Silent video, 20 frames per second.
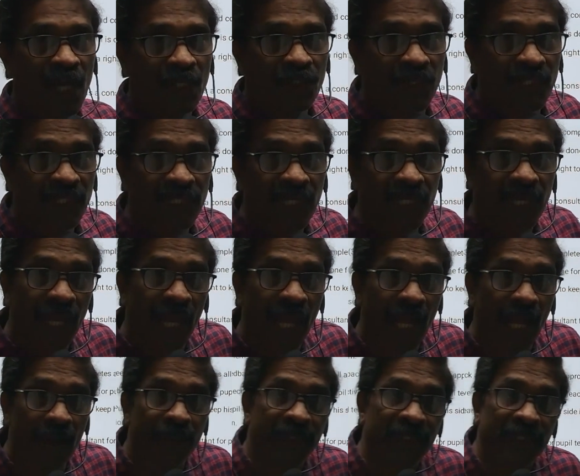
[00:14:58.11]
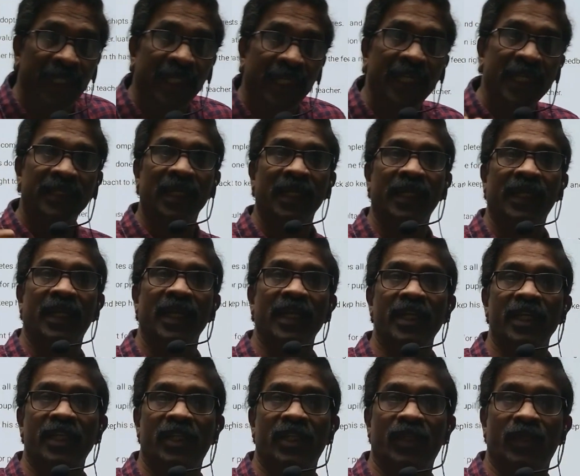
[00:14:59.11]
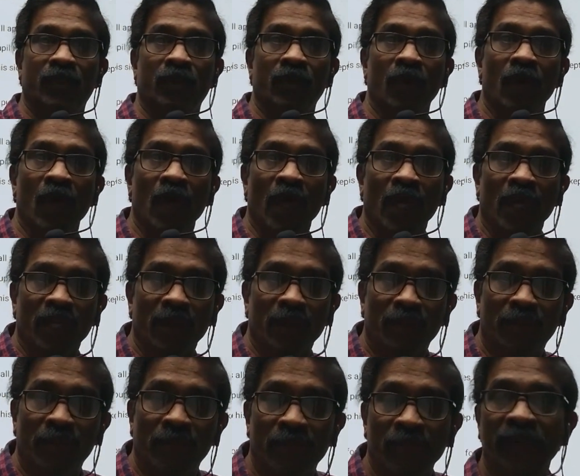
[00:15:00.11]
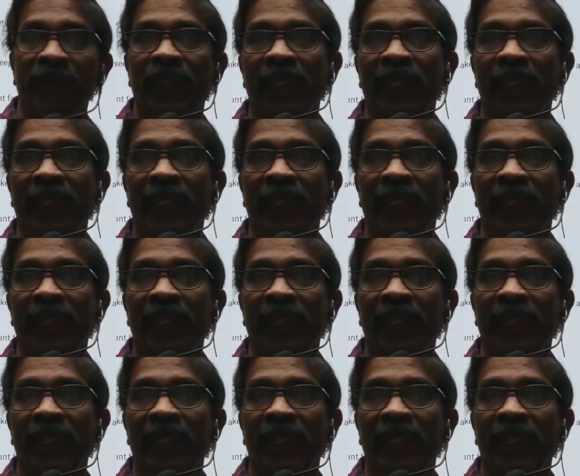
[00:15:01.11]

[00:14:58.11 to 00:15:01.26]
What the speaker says: So it helps the teacher trainees to improve the